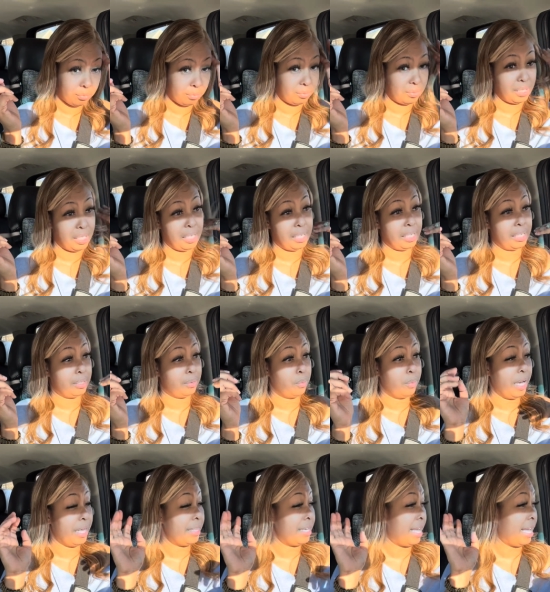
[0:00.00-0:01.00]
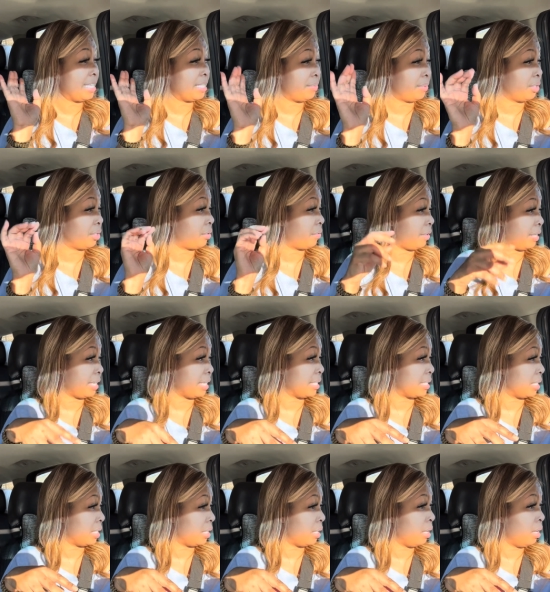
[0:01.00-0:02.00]
yeah, weather has been
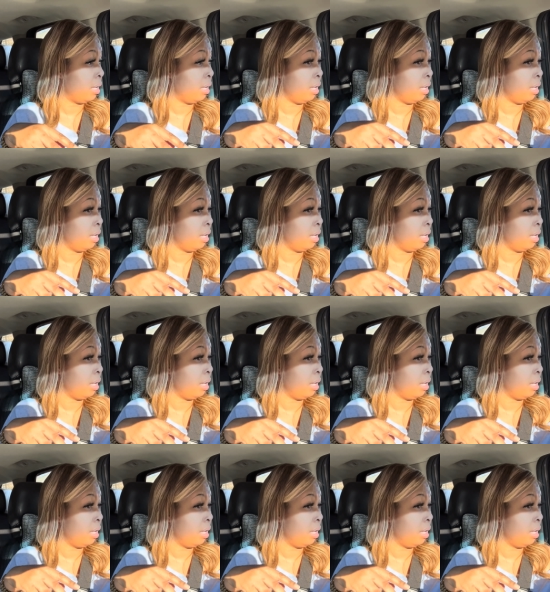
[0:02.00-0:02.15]
crazy.